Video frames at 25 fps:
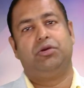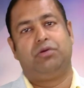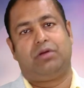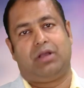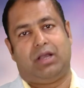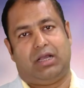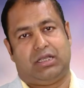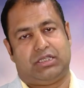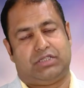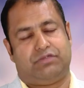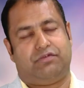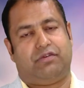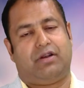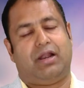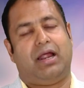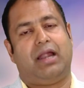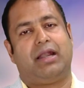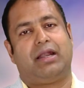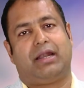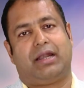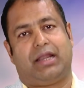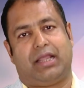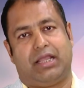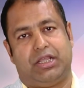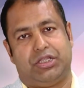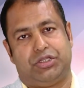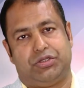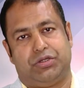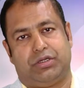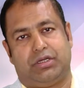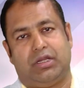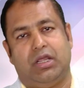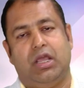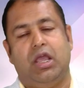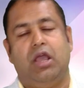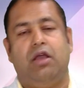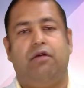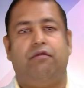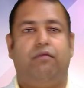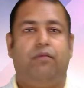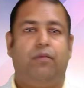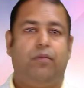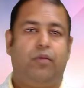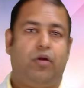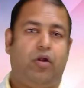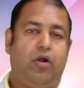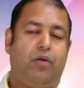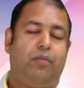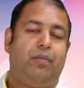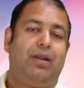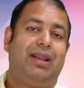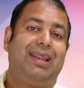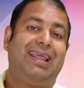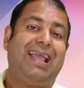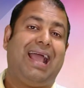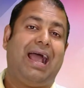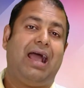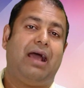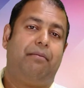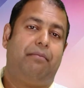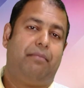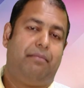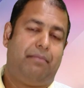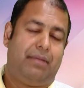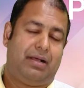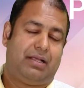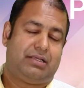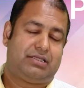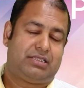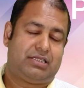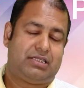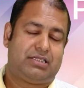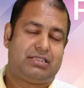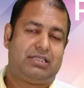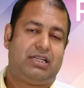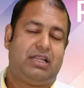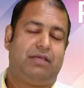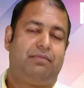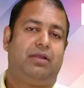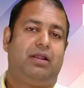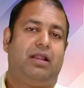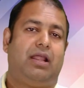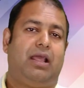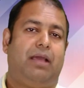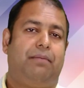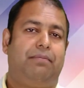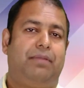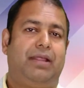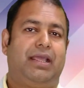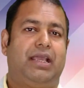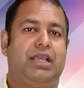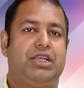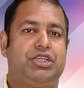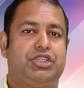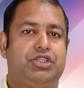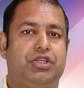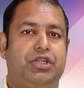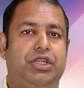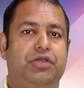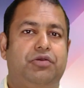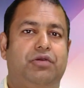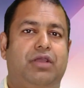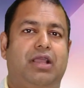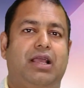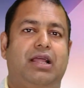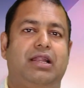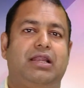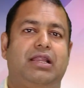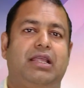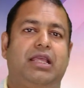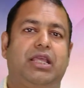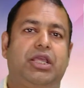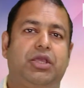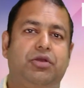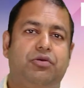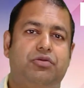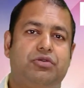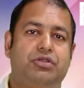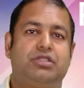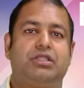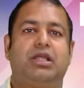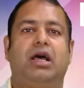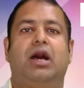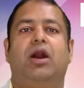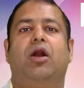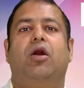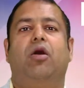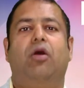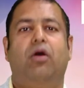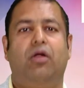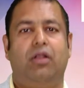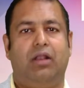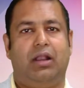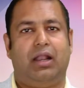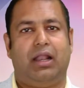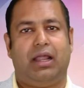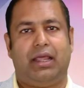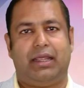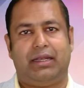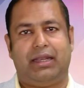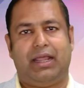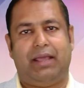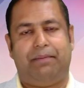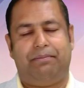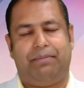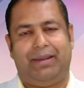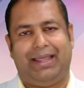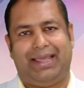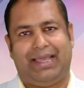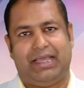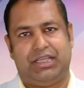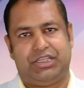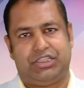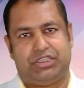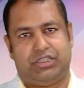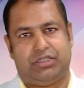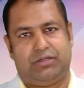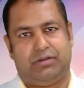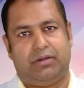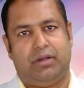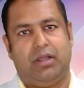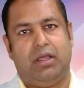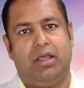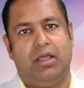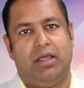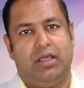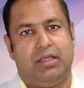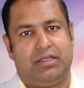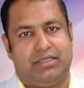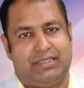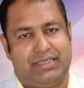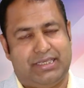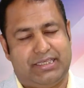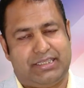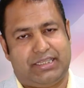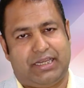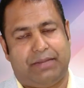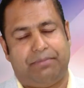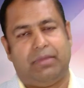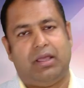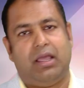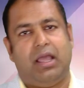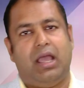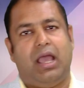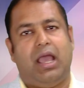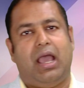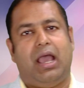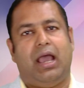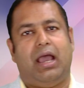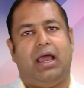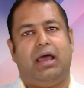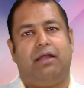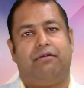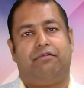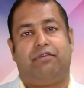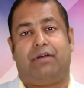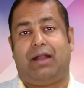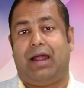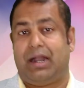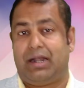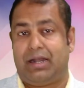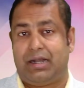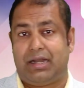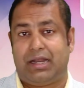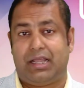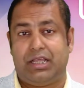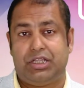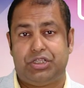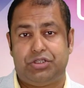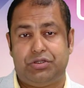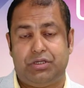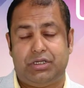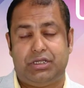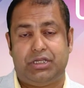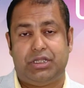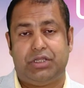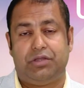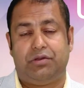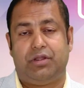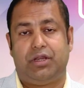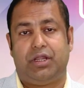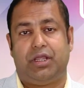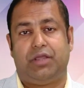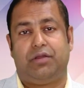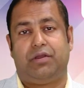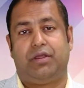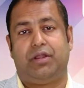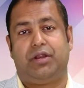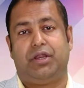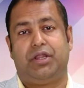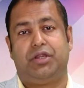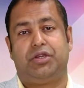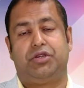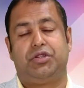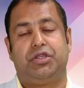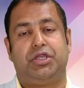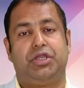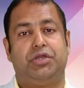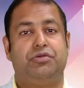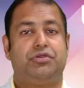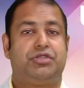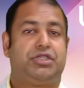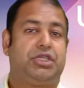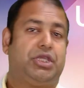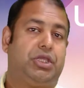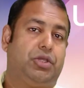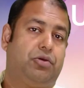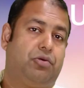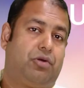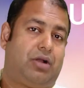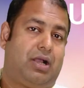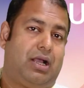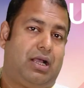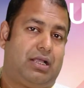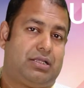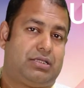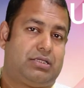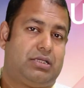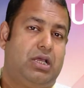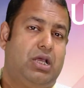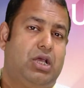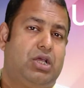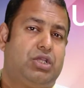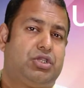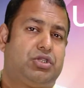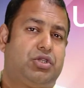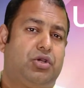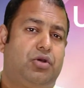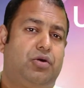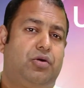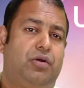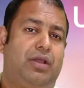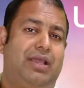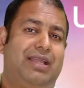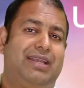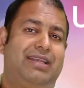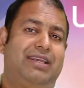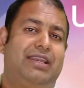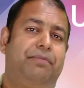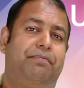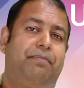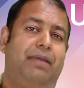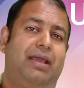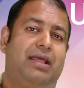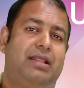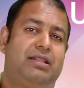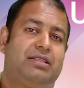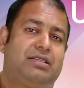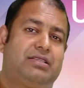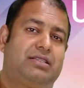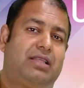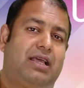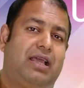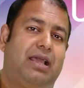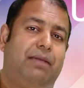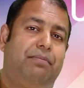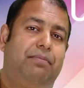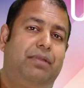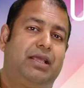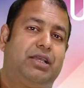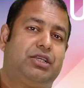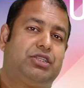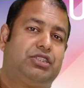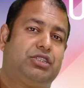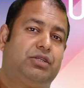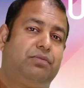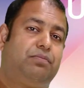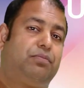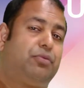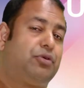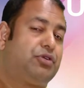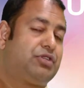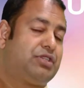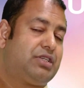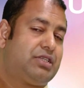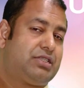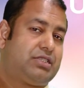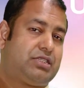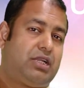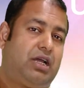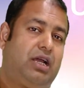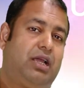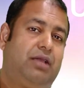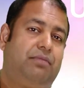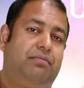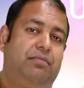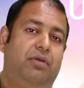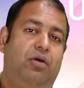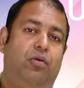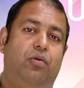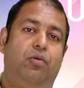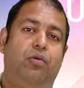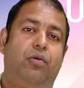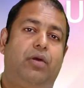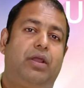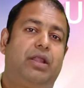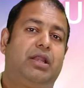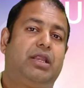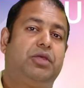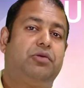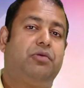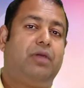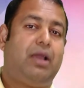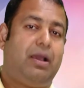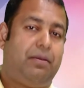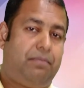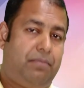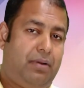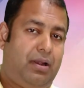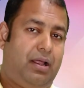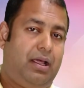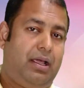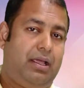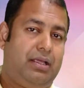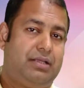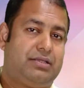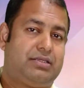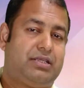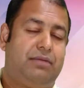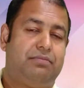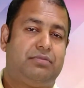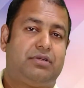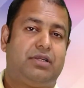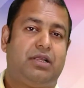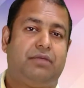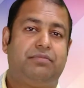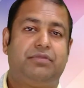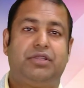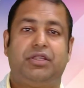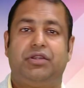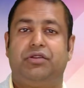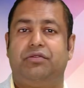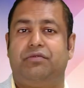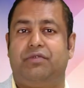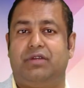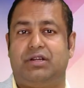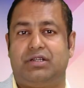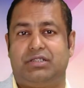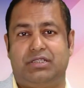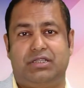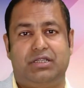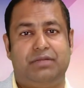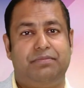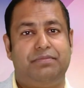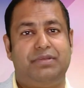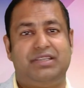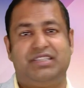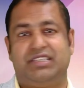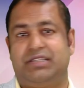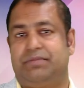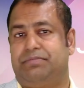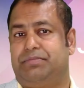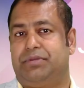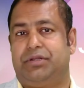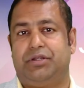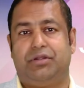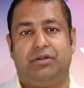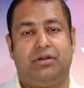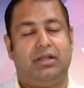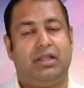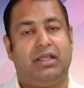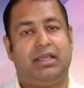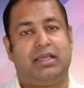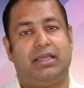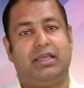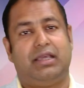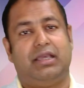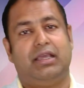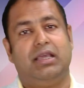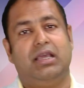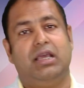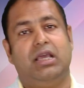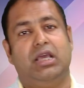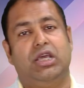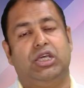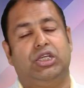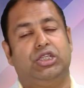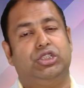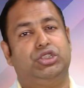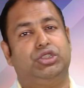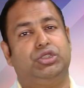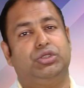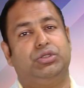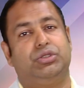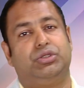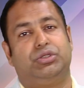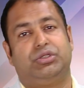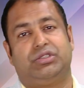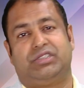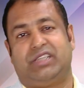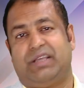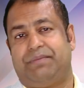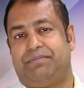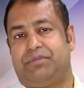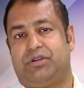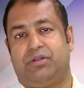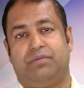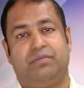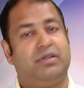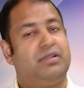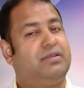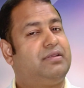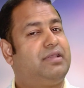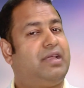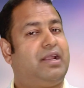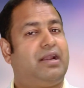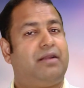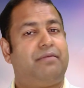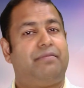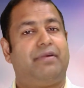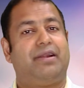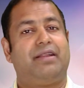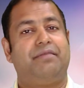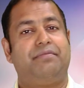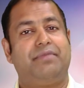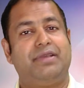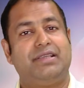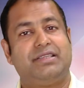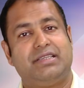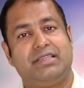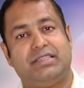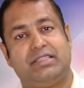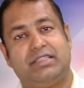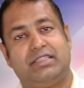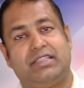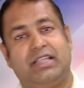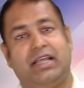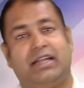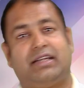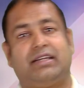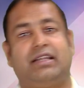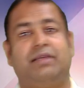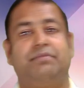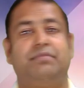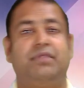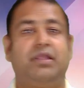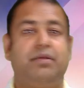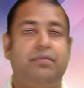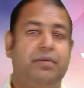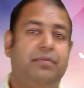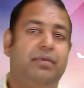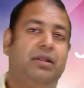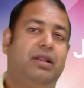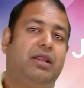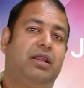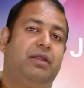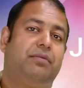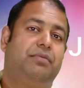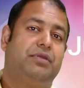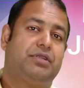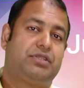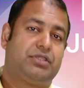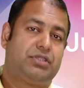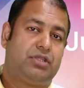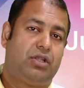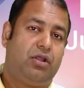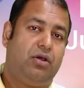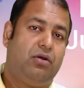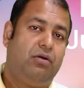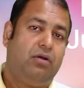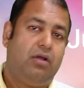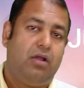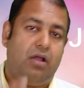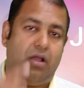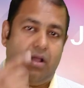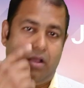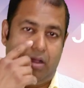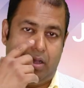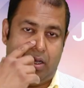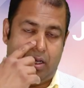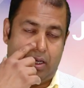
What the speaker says: UCAS for undergraduate. Normally, master's level application, you can use the online application system. For undergraduate, you need to use UCAS. So it depends the application process time when you apply. Sometimes the university busy period, like a June to September, they are very busy. That time they may be a little bit slow